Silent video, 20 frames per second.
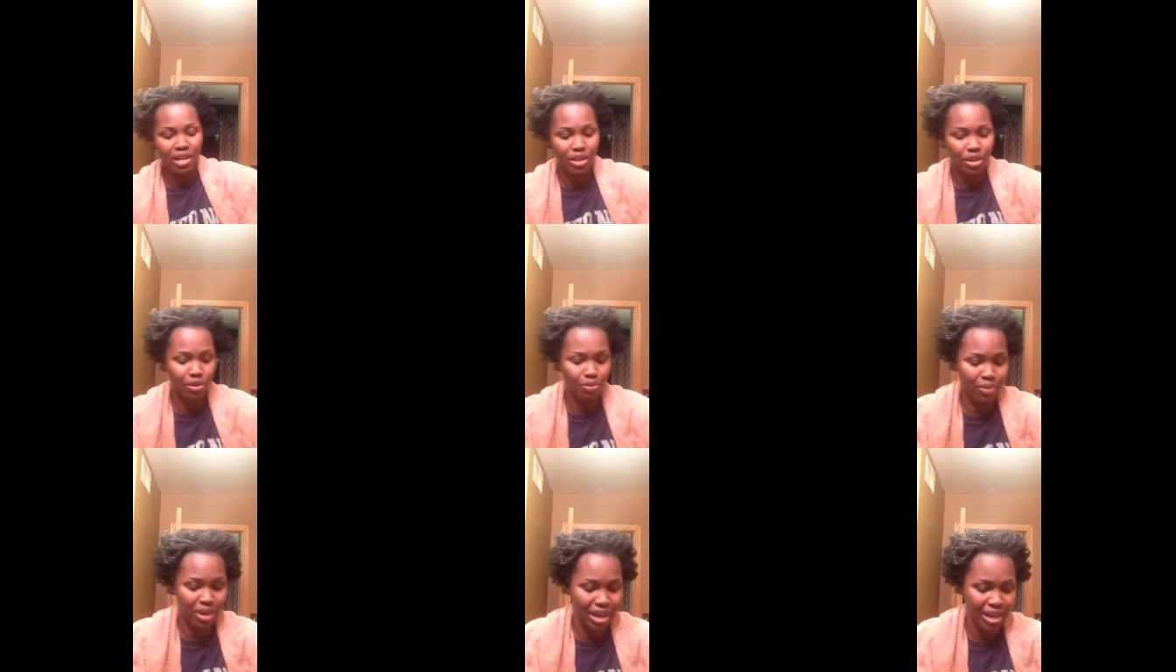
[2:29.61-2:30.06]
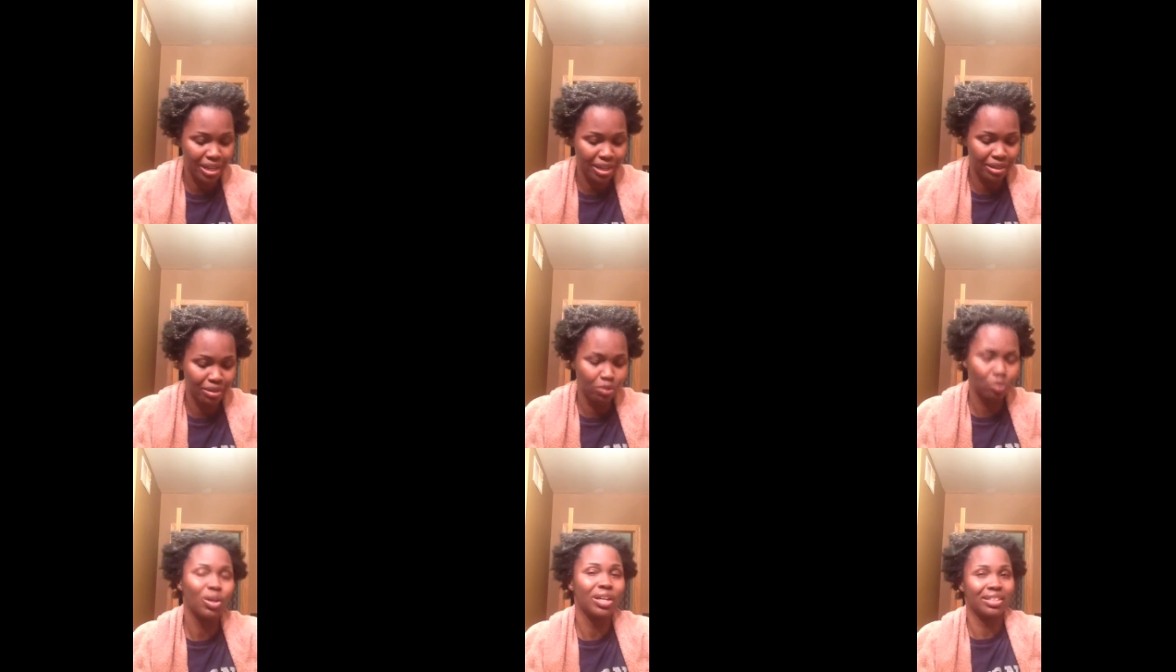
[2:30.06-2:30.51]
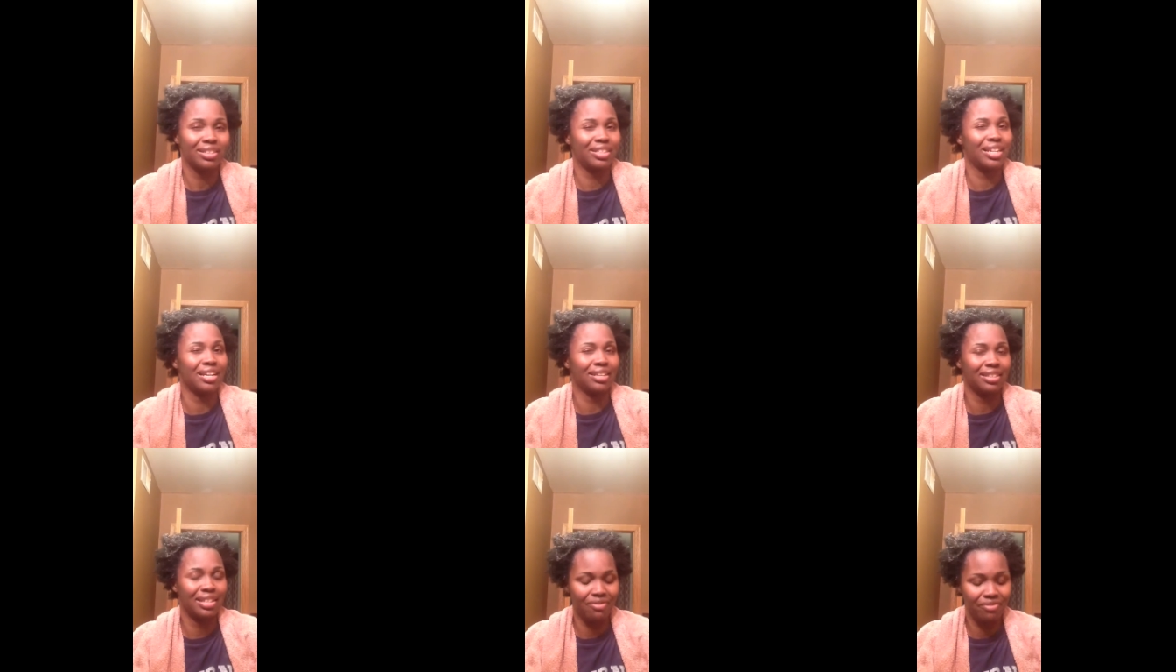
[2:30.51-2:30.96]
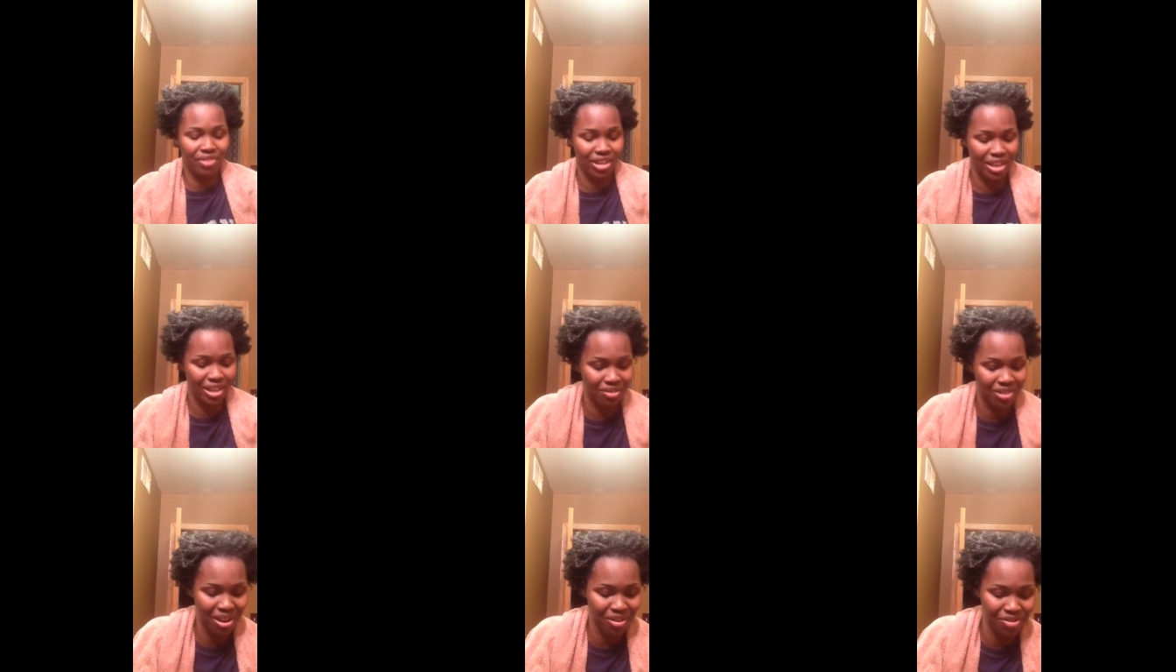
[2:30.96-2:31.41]
you might want to check that
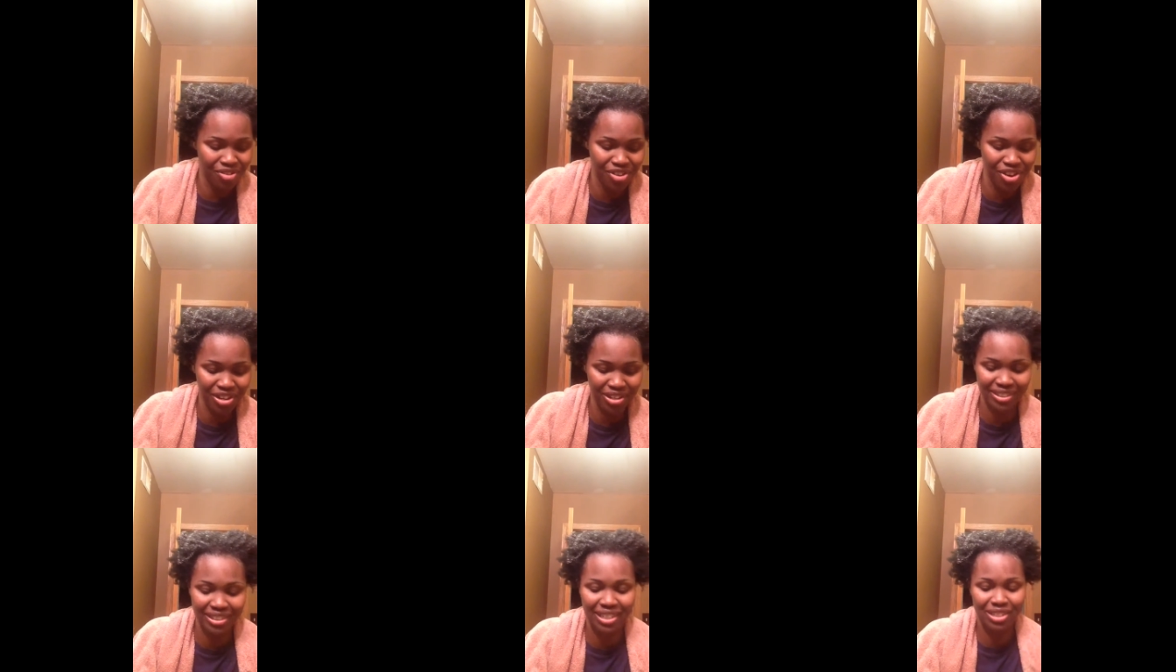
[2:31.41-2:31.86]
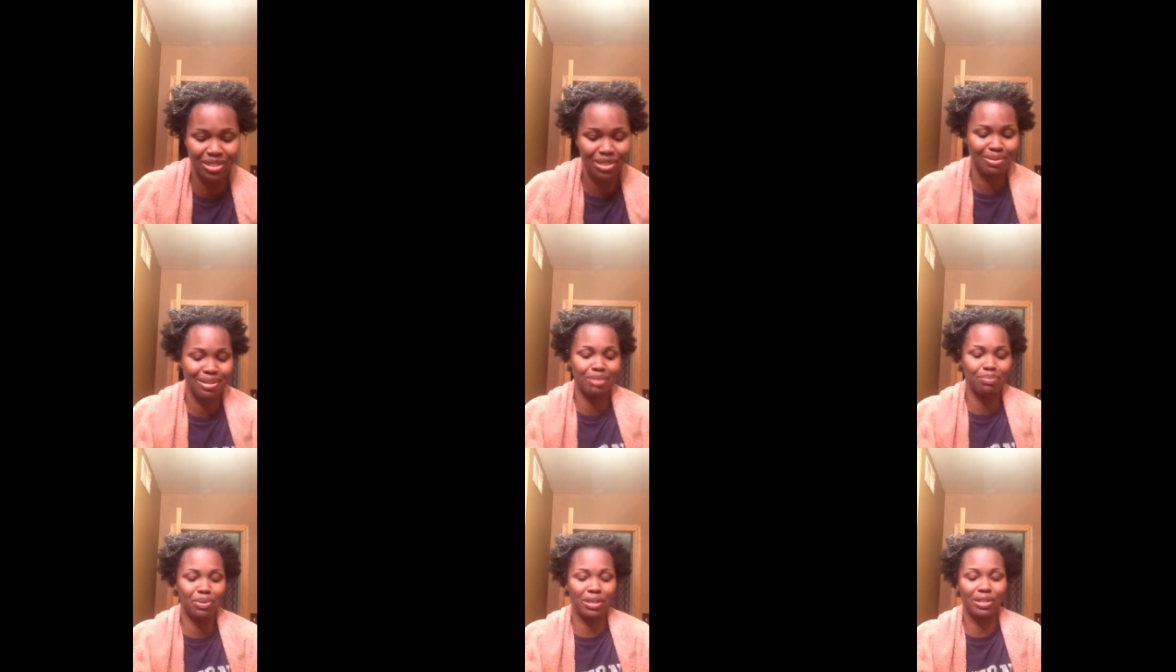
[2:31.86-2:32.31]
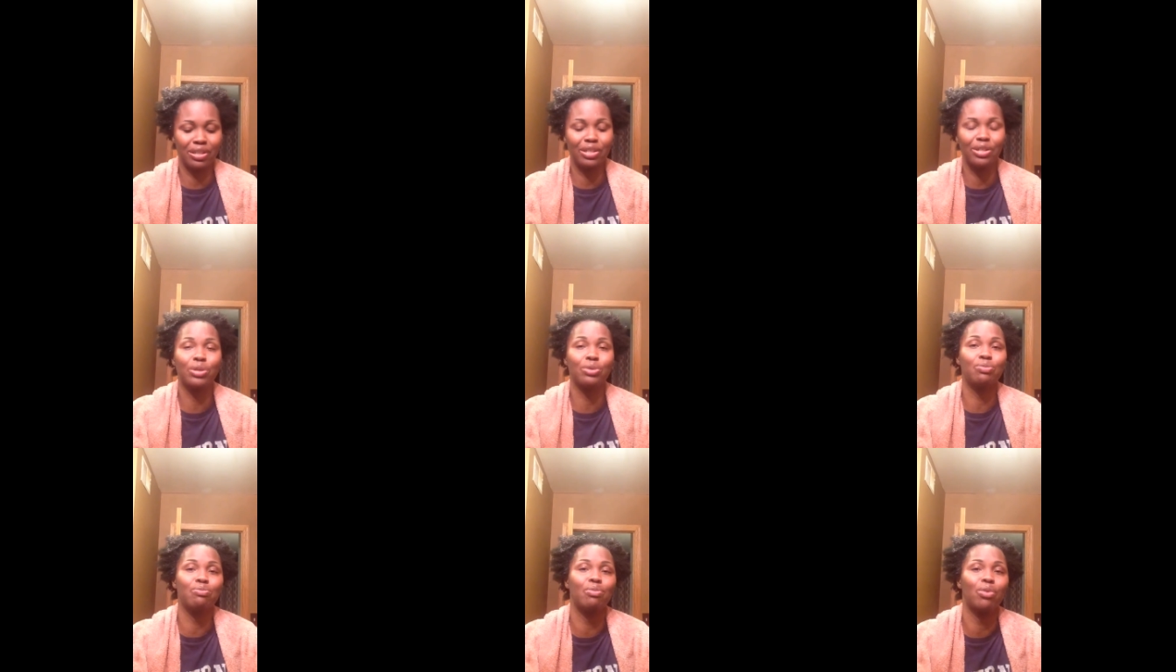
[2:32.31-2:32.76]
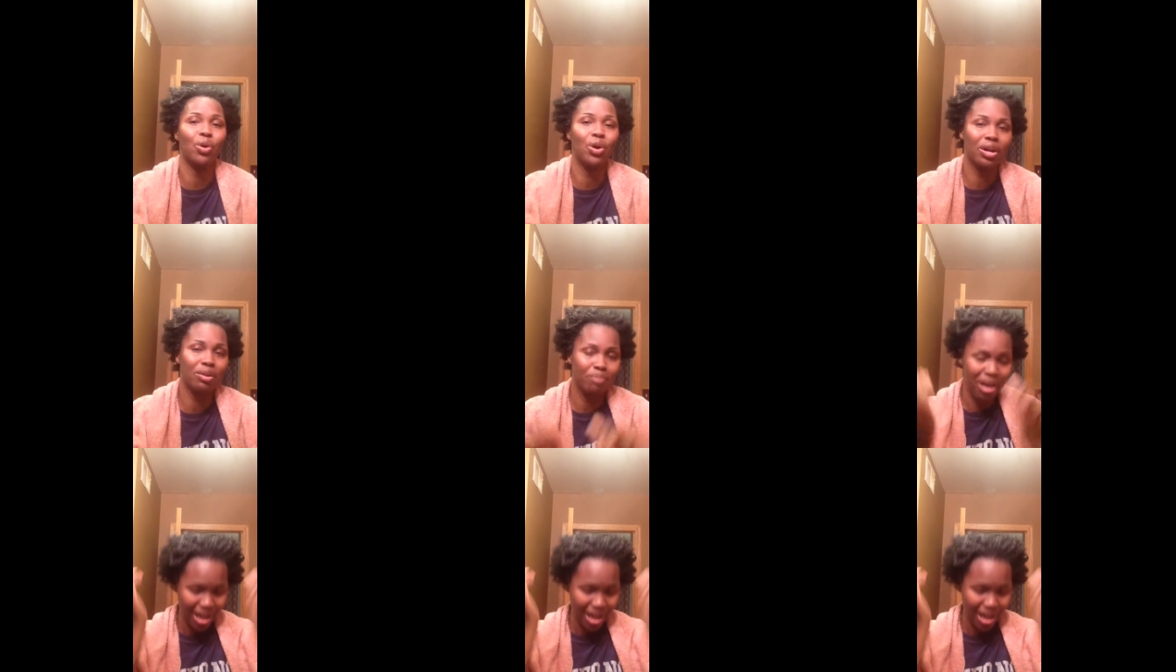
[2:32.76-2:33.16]
video out first. So I'm gonna put a little more